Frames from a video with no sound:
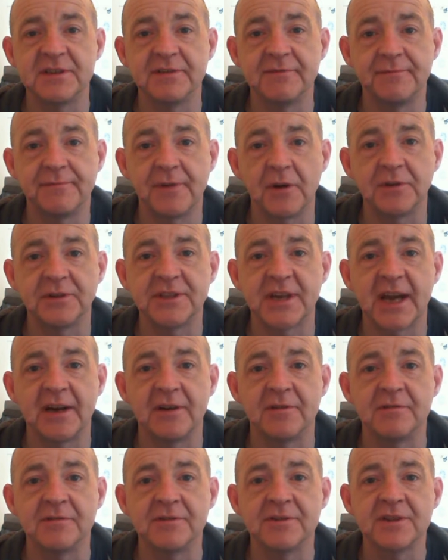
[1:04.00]
and folk
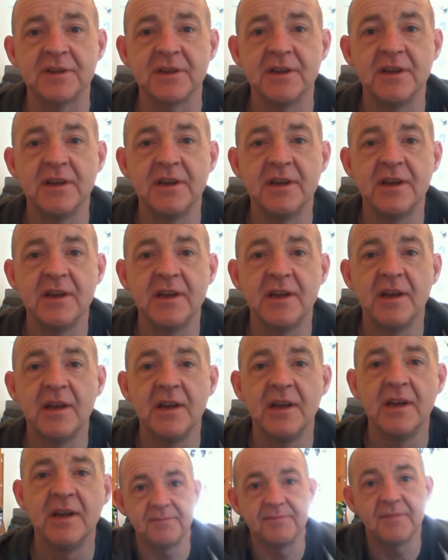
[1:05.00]
tales.
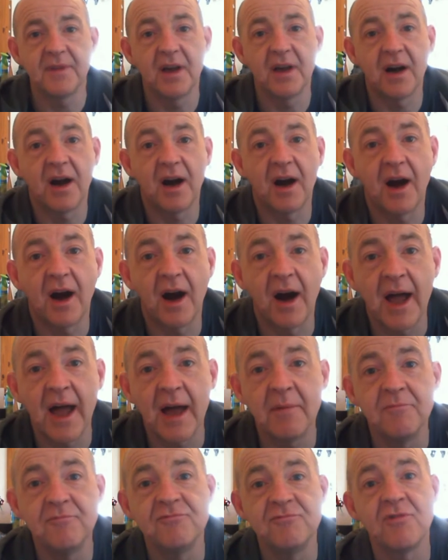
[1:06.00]
I
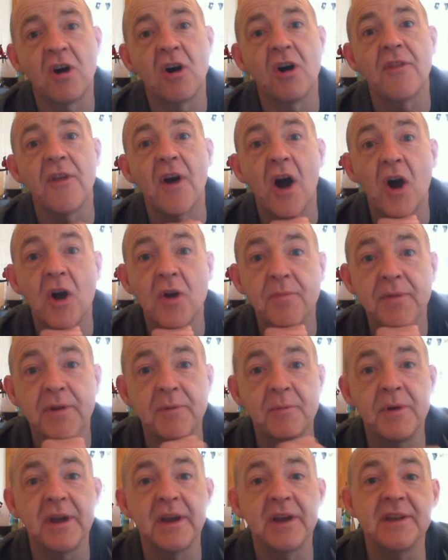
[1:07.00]
am rather
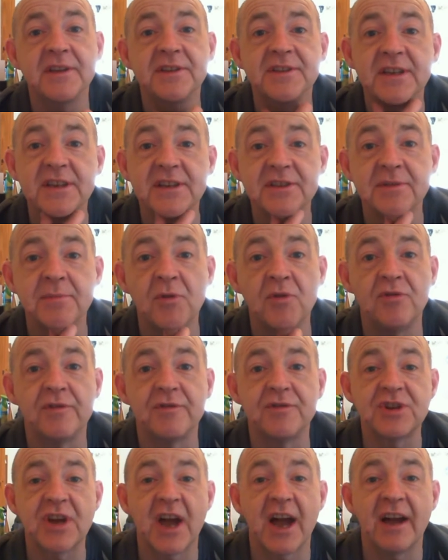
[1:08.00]
hoping we're going to see some more
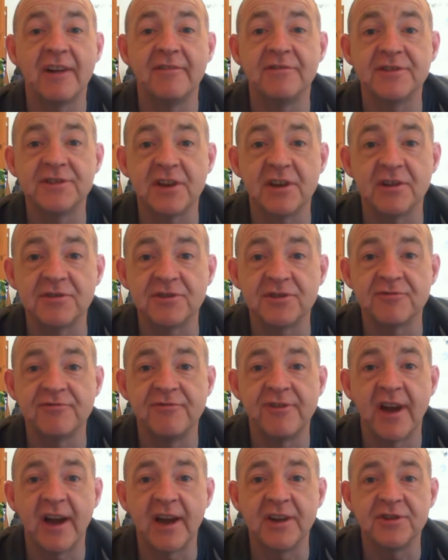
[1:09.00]
of Shahrazad's
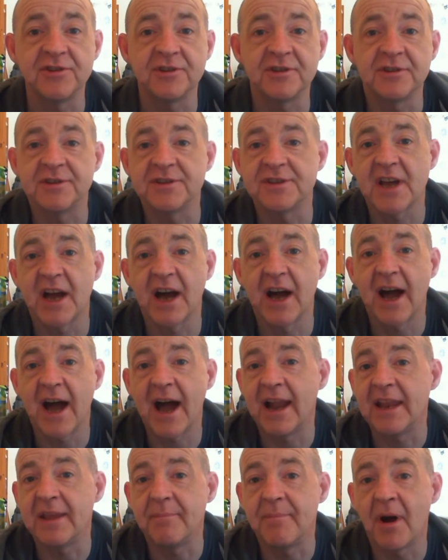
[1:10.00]
creations,
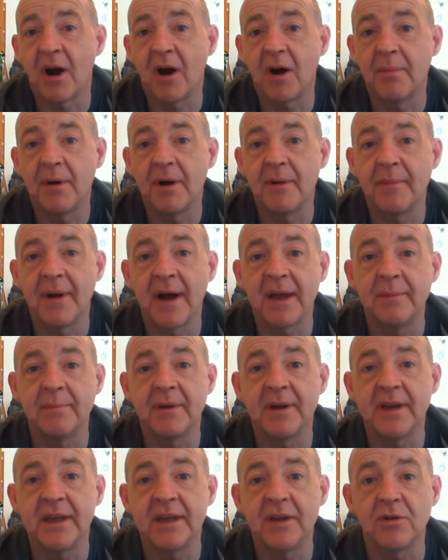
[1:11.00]
Ali Baba
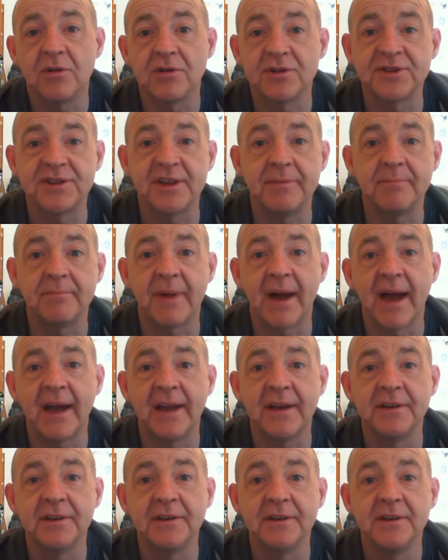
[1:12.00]
maybe, or Sinbad.